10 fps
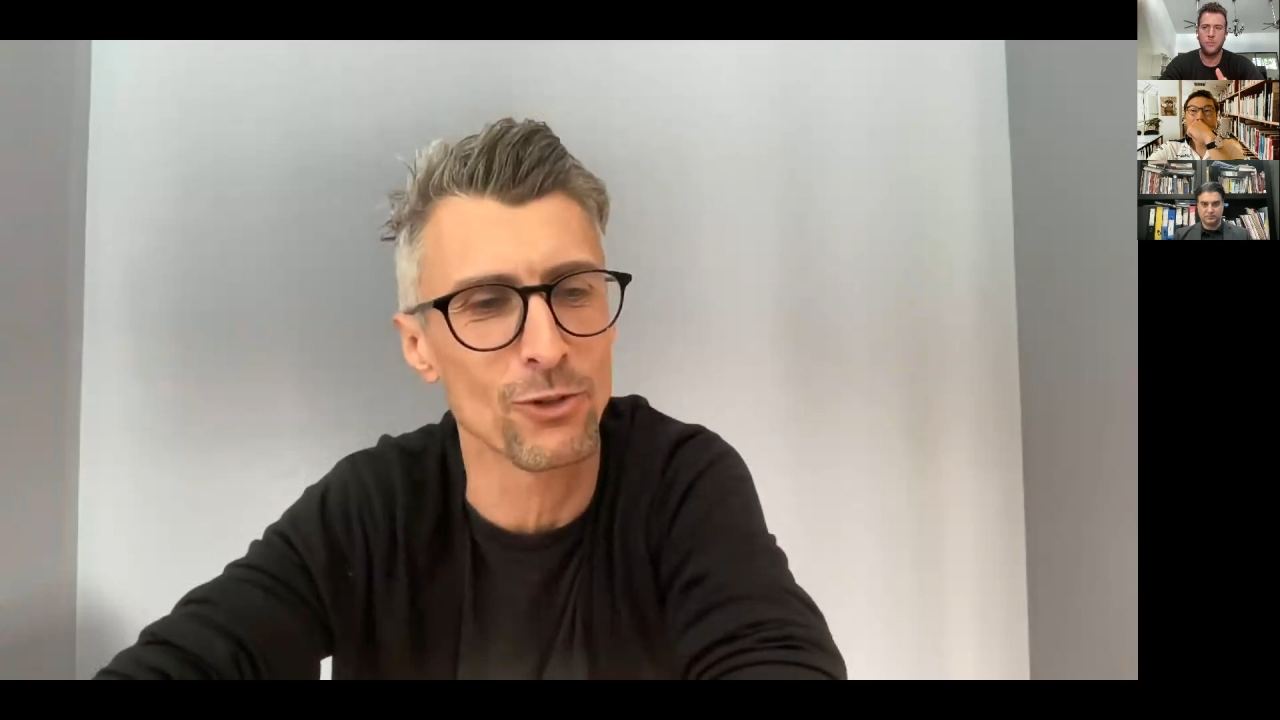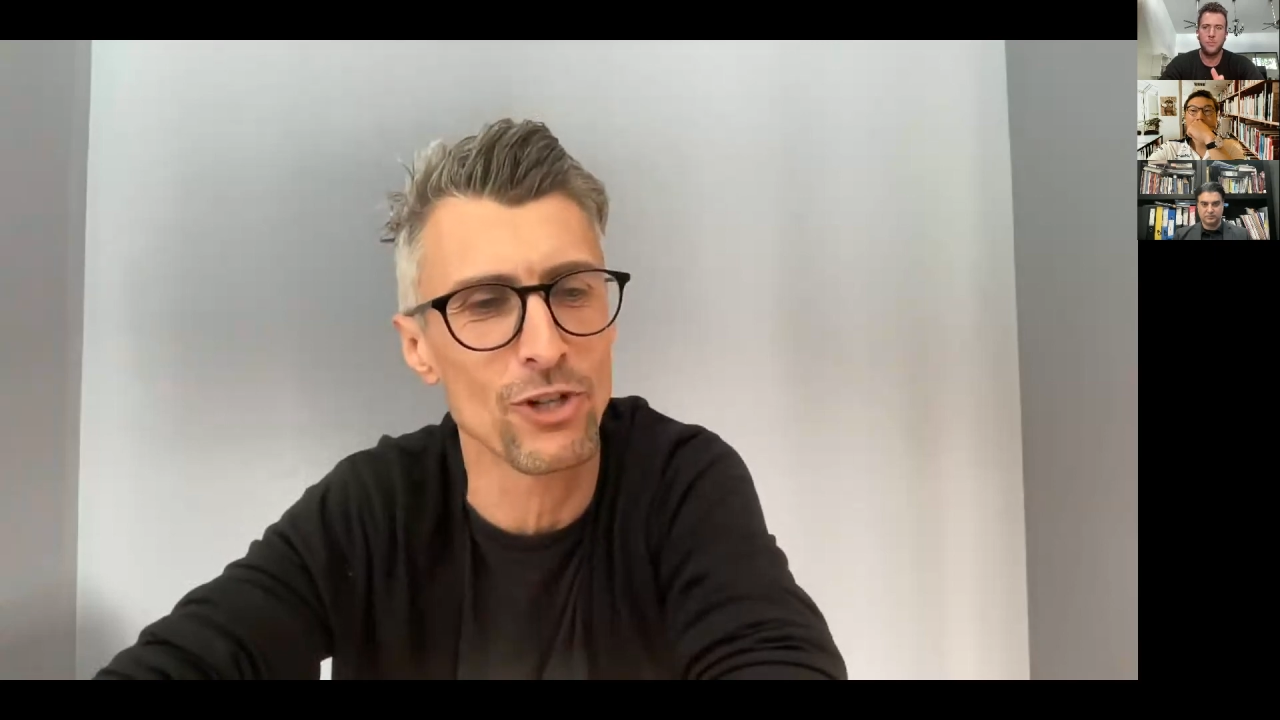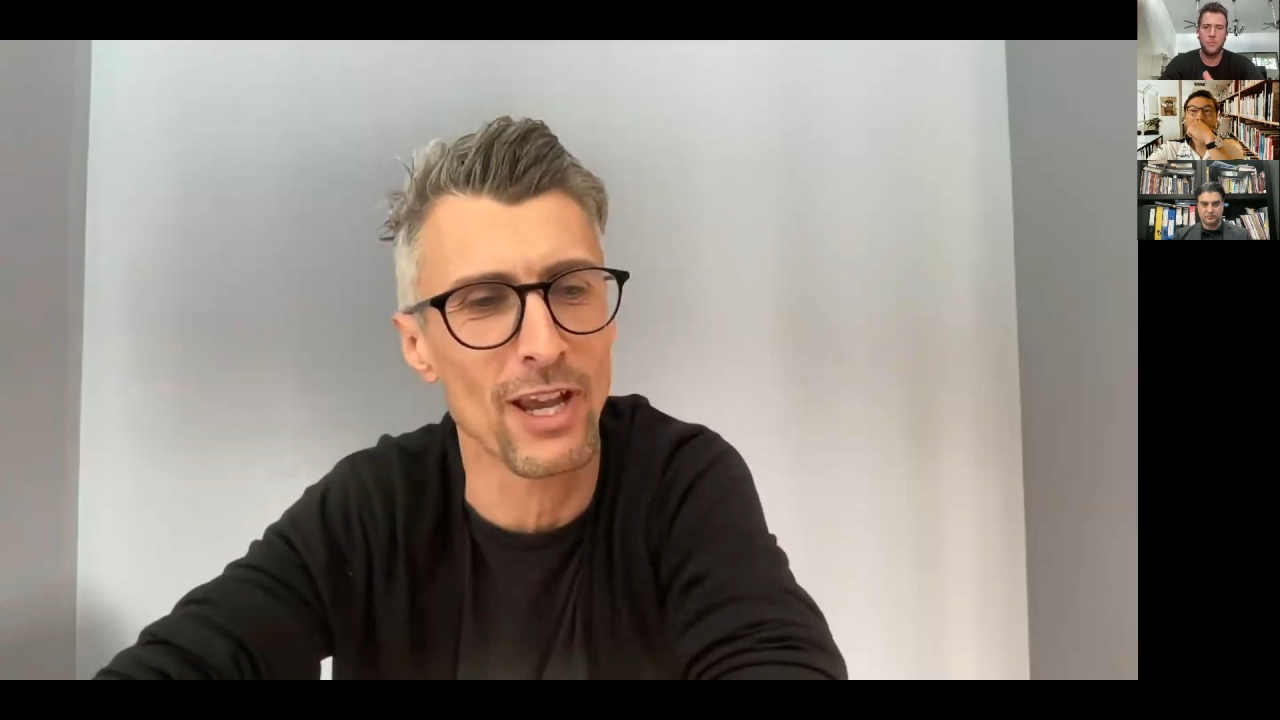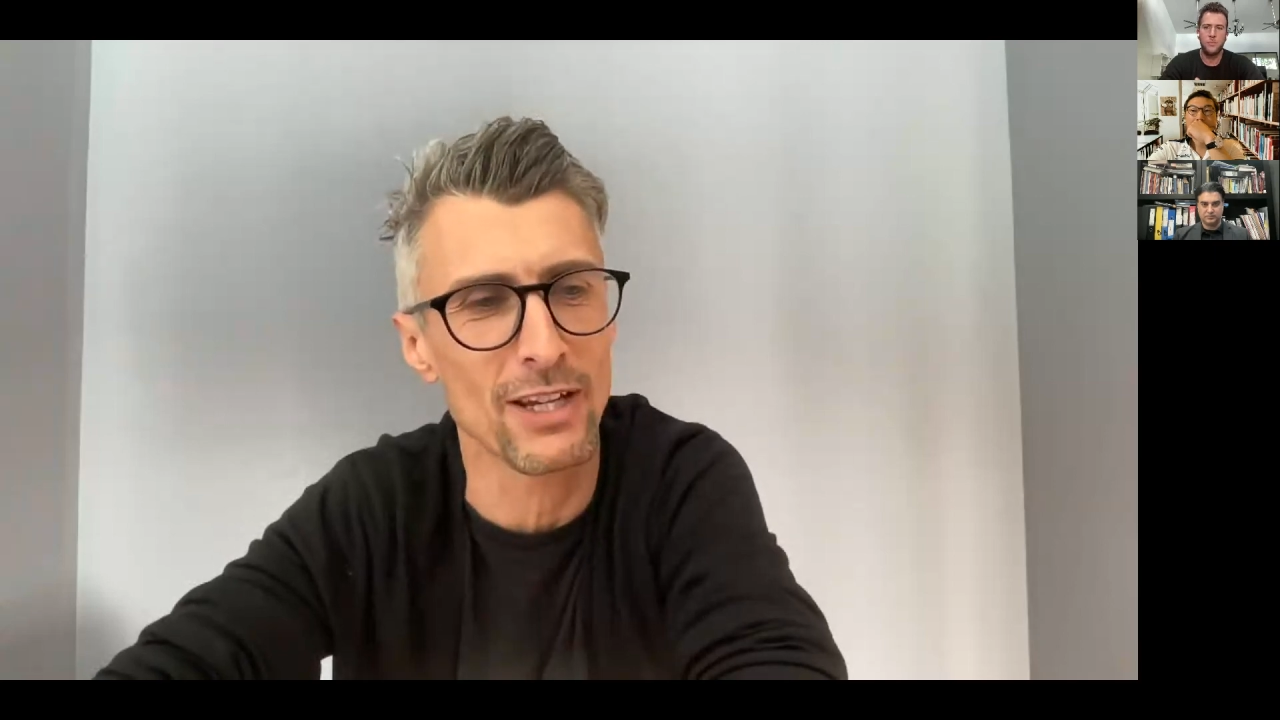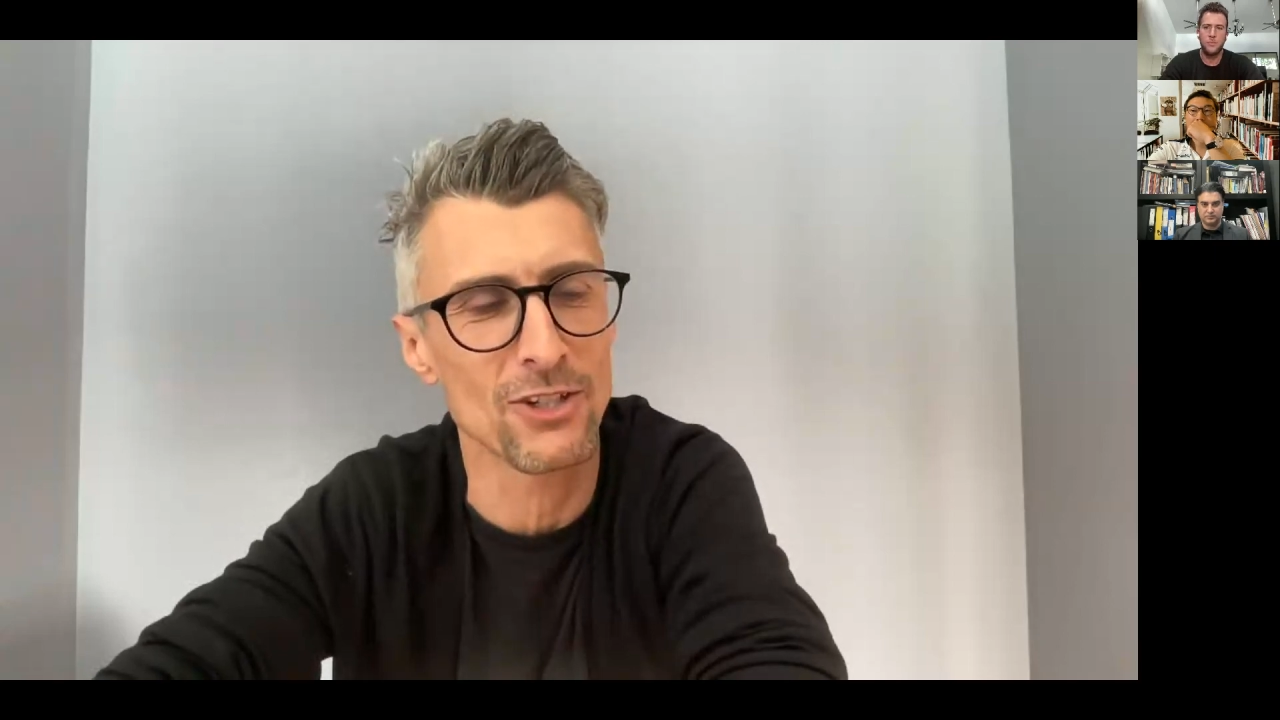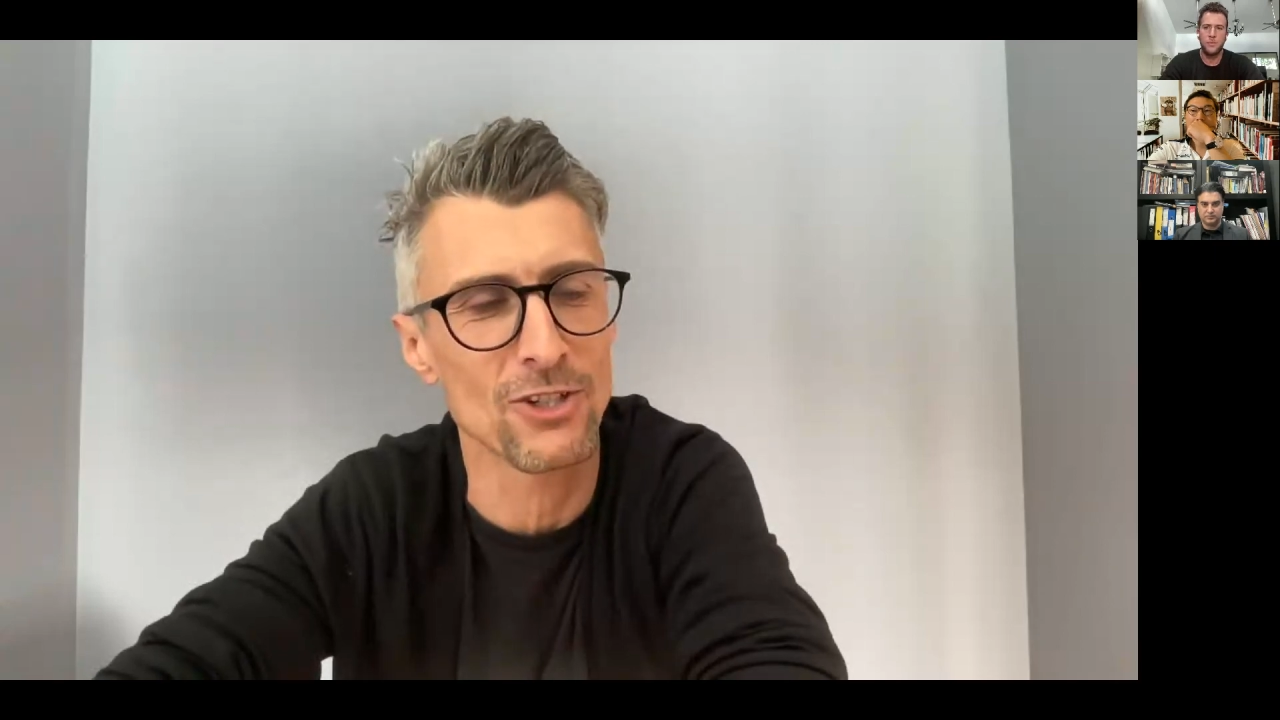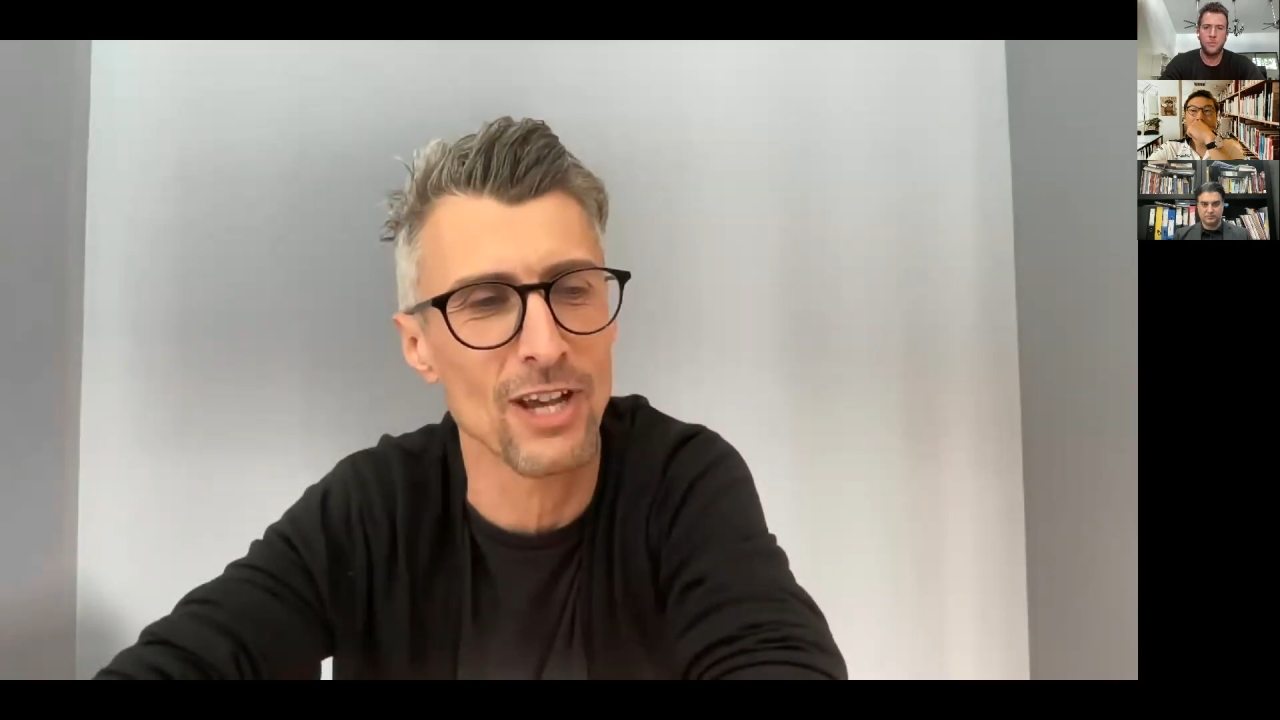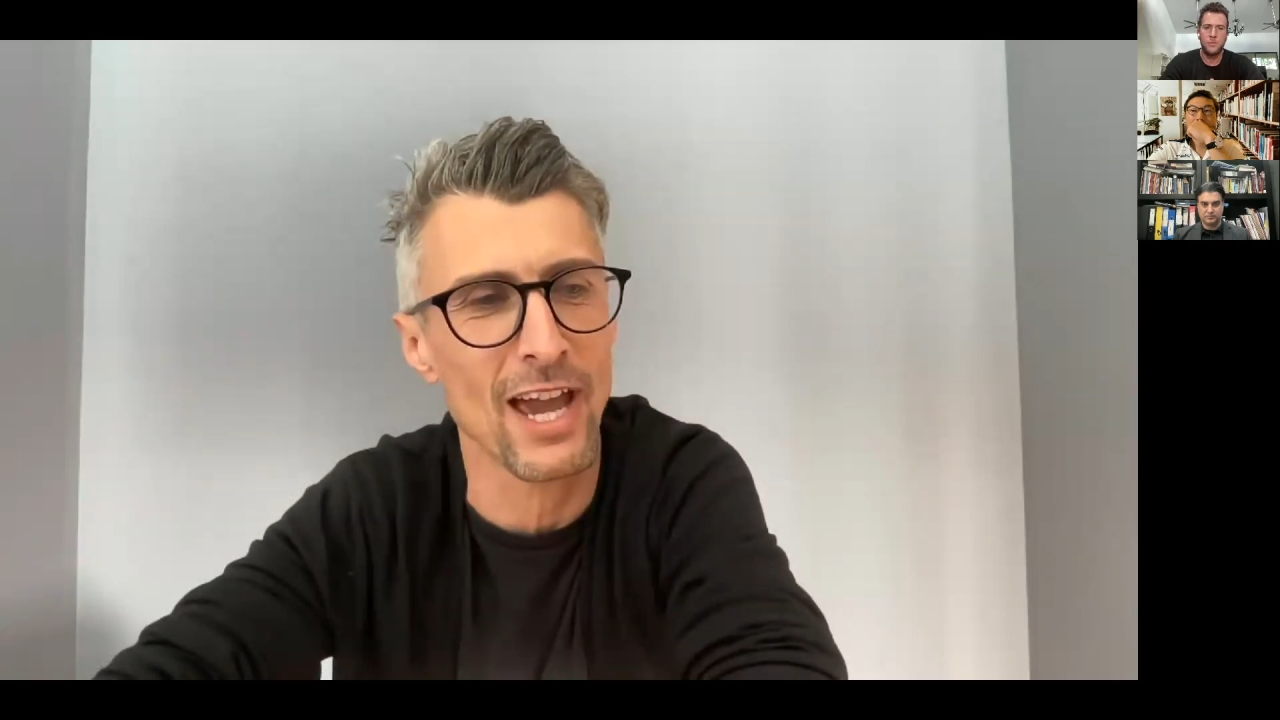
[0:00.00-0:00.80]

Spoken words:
change